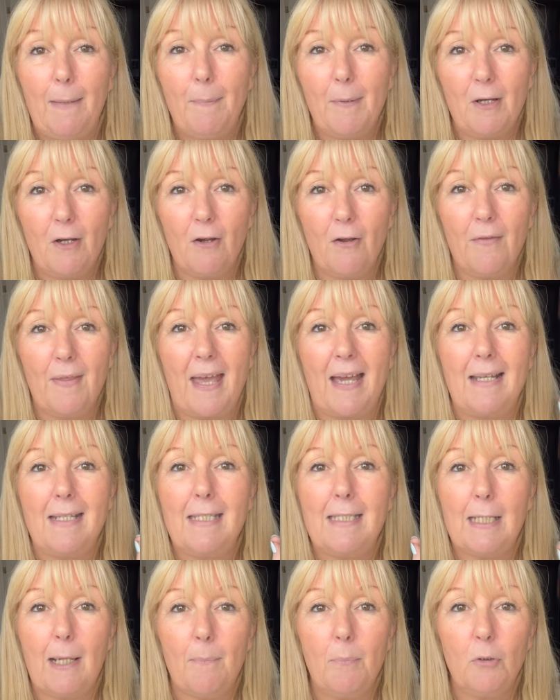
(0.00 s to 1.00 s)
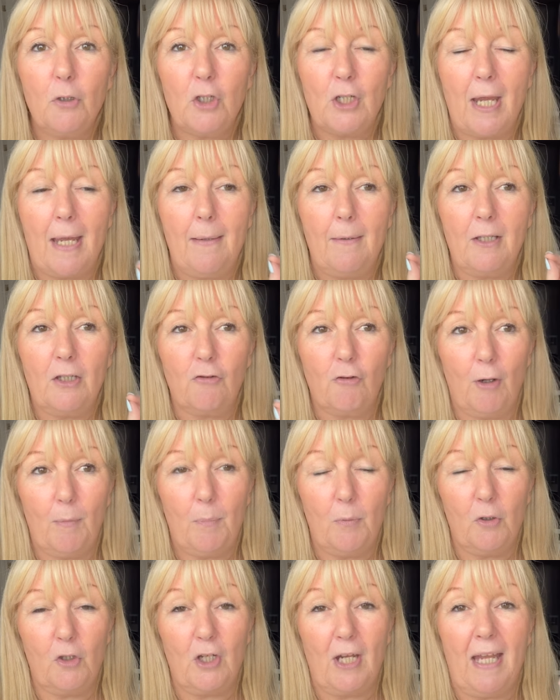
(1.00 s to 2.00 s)
an eye on that, double check,
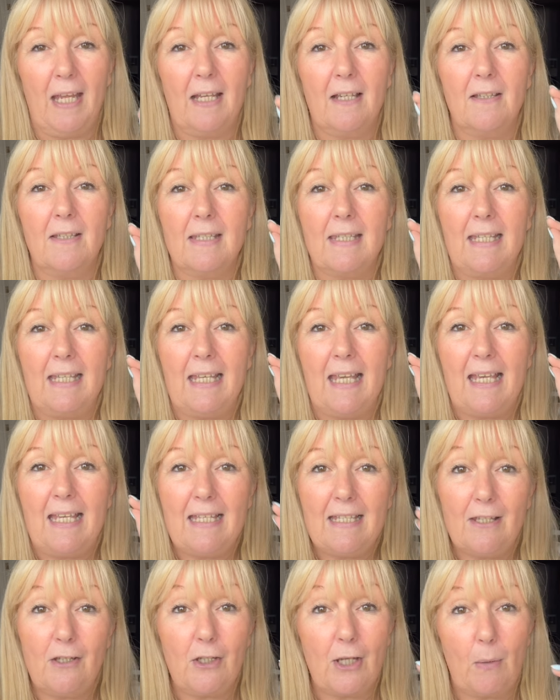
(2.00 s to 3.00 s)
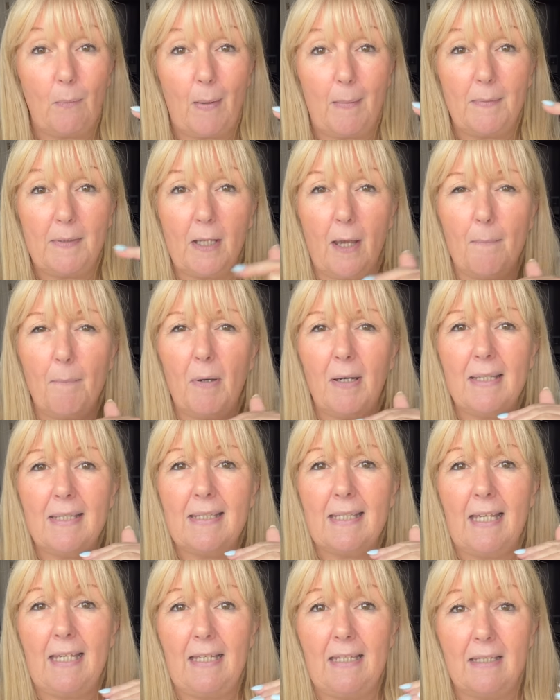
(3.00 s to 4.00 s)
triple check, because the EasyJet website might
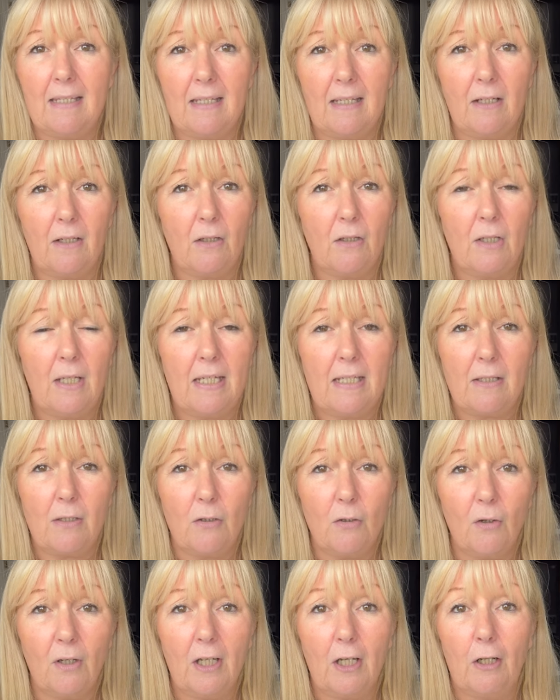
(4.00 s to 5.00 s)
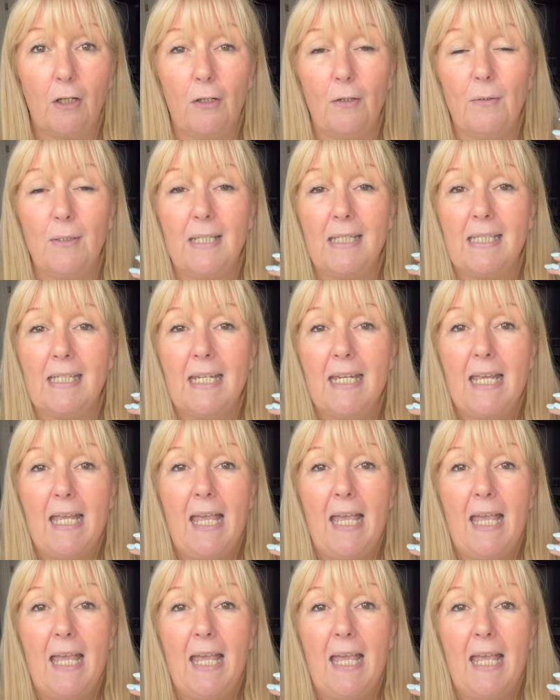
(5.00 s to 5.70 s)
say it's not included,